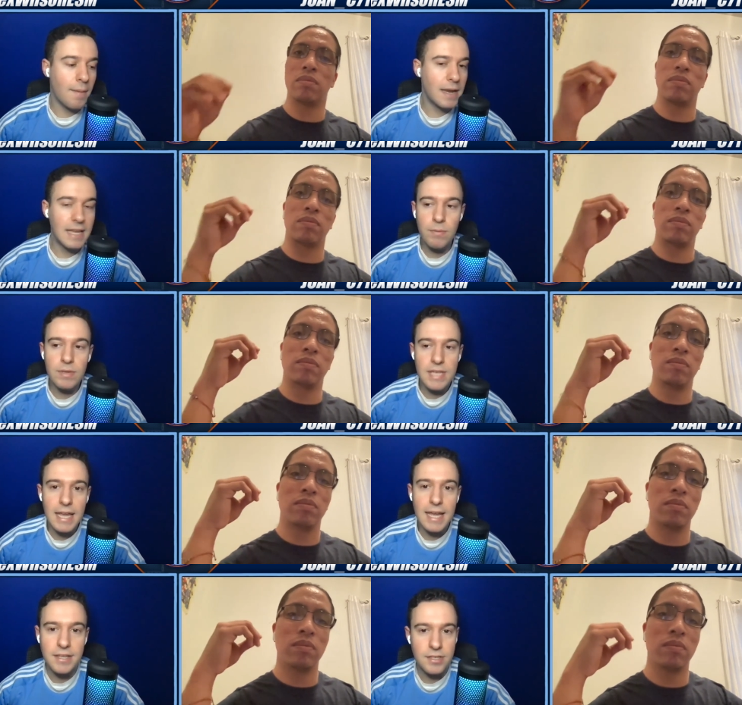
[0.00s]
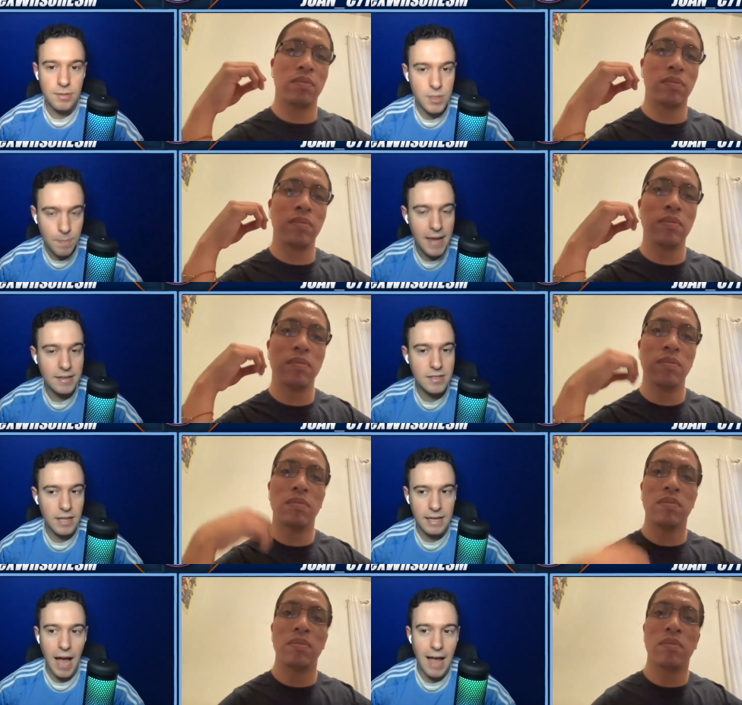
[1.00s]
Speaker 1: and he was getting mm-hmm. into some space.
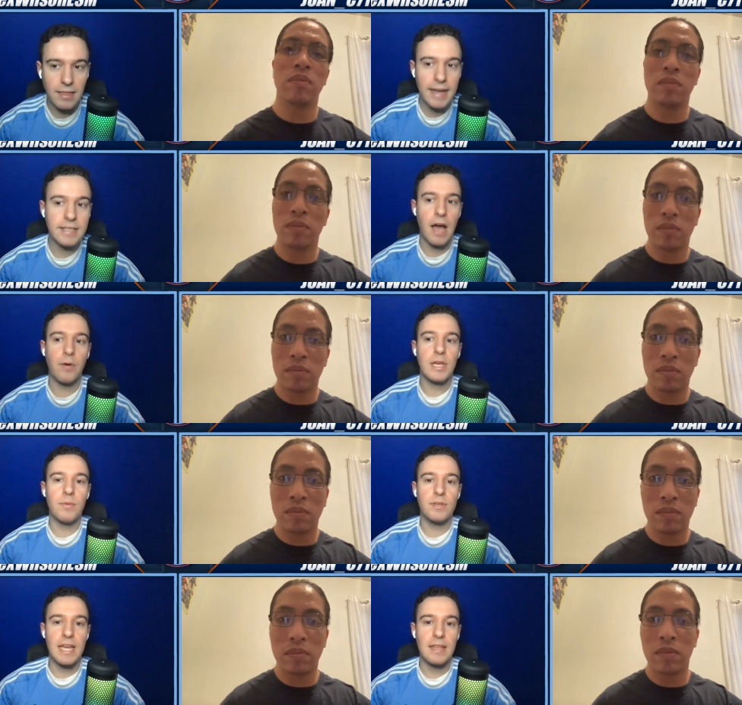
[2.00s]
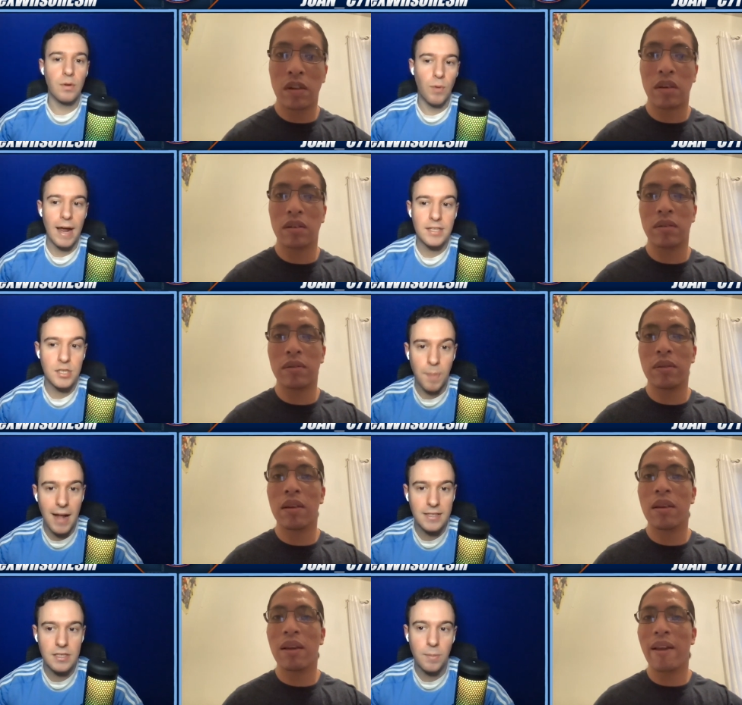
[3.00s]
Like I liked how he was in the right
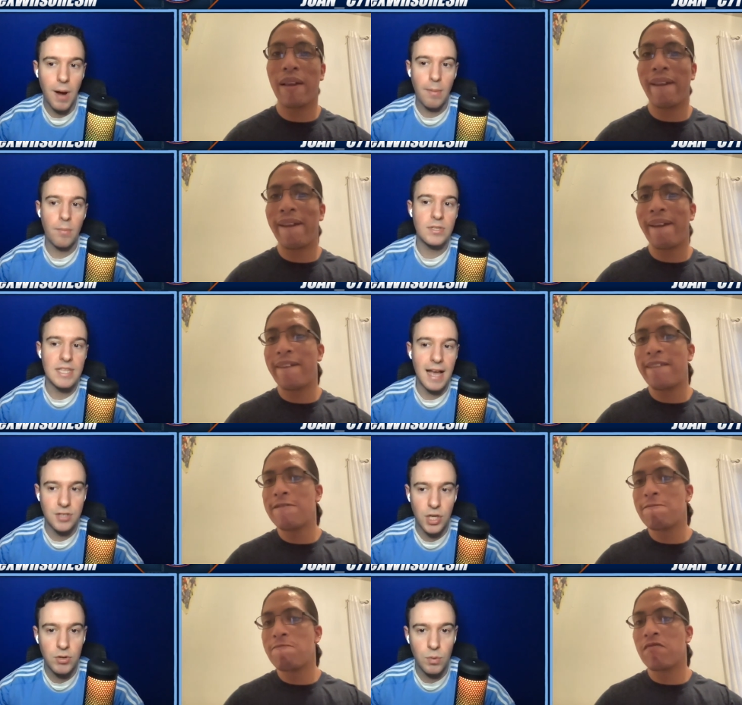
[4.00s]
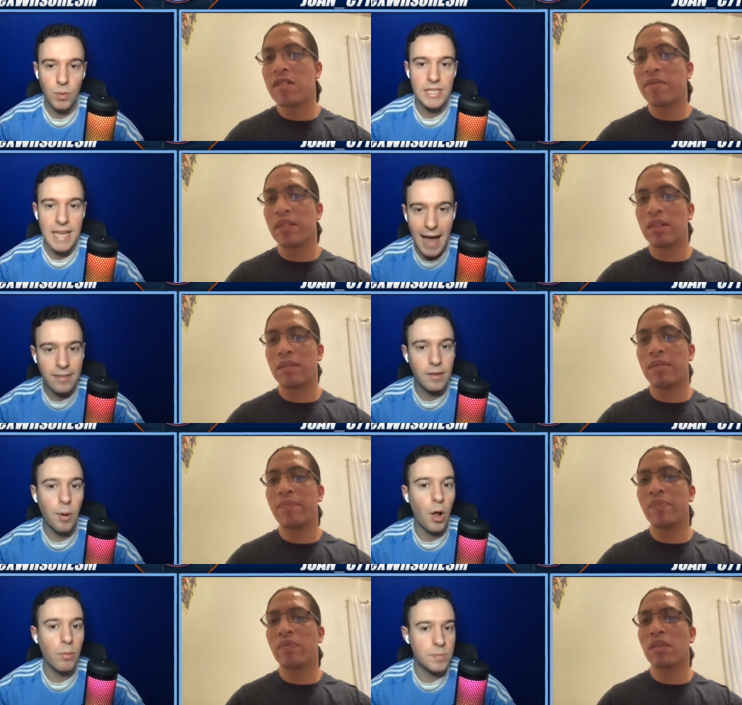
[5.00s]
spots. The problem was the execution. Once he mm-hmm. had the
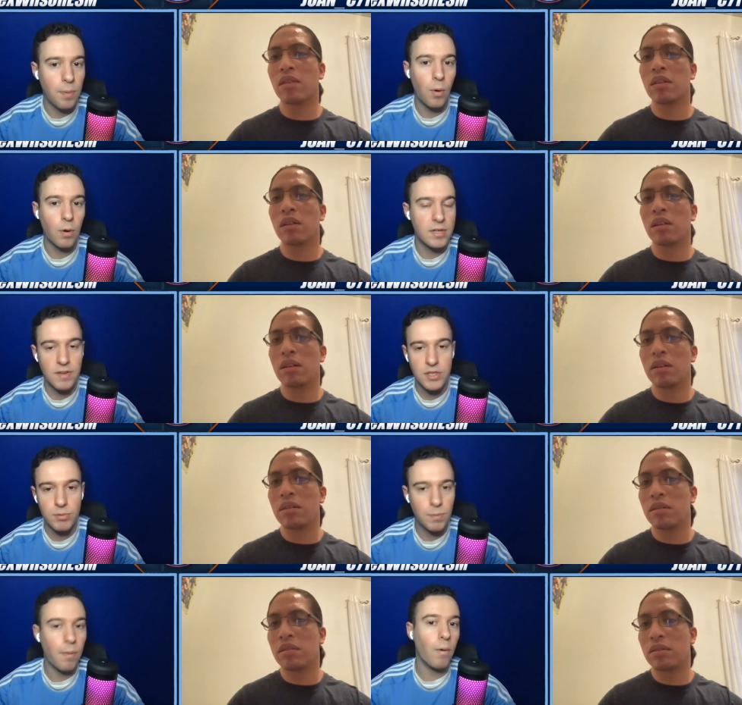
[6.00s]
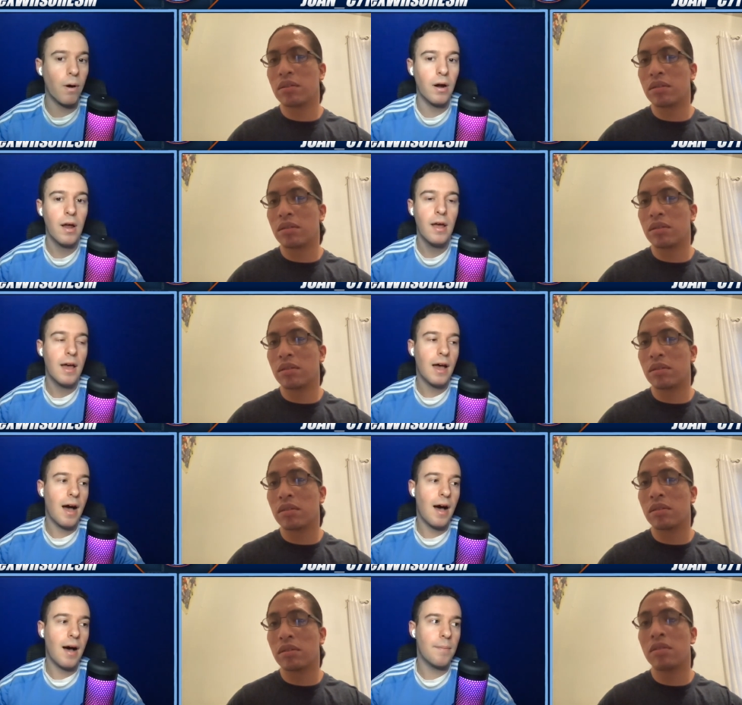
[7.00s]
ball, was poor. His vision was poor.
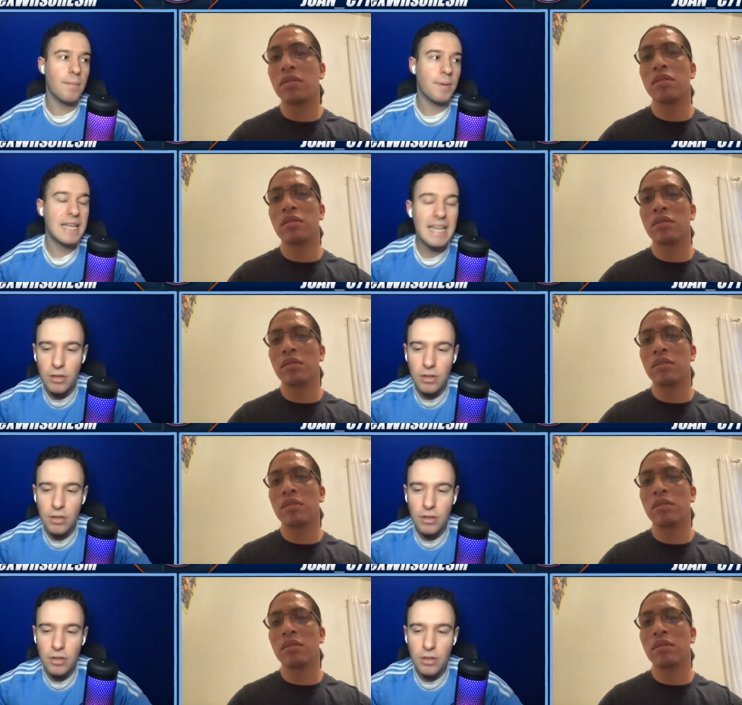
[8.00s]
Um, but he looked